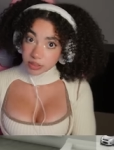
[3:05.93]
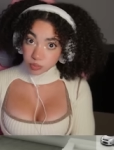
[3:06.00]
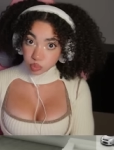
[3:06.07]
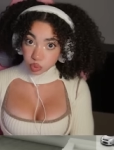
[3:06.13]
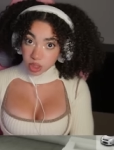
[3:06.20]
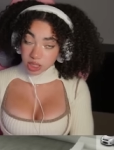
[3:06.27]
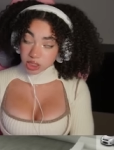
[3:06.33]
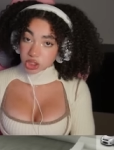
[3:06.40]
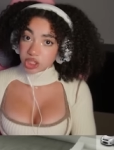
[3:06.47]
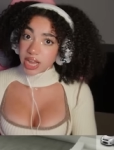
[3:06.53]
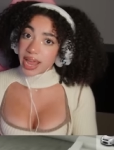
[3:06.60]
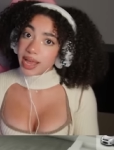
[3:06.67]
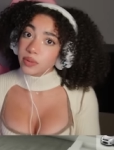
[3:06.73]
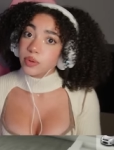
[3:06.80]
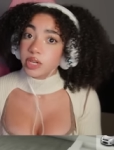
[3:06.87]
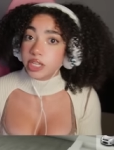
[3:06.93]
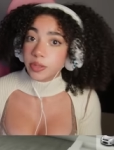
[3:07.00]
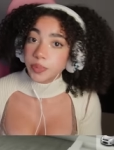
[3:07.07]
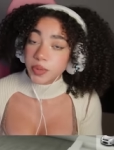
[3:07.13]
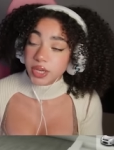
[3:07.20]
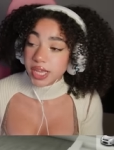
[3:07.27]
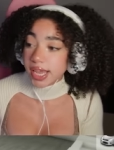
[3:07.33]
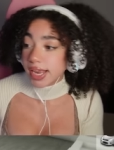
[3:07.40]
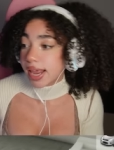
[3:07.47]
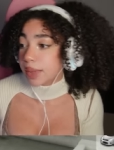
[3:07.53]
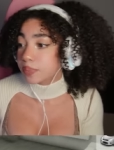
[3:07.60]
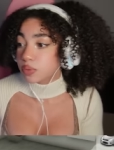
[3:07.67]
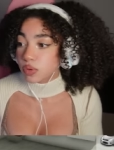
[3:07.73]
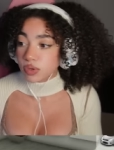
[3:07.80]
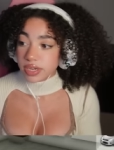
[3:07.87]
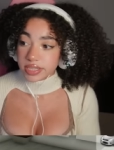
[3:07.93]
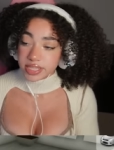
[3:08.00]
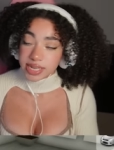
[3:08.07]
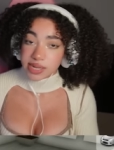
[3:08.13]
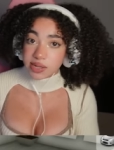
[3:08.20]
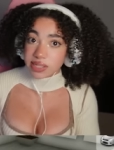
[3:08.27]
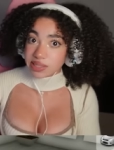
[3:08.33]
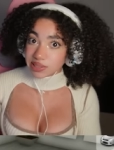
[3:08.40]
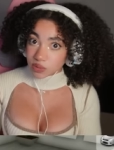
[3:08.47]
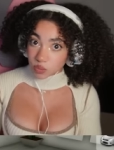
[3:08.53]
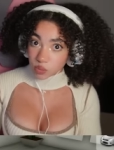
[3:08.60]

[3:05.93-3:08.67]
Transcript: is brushed. And we're going to put it in a ponytail as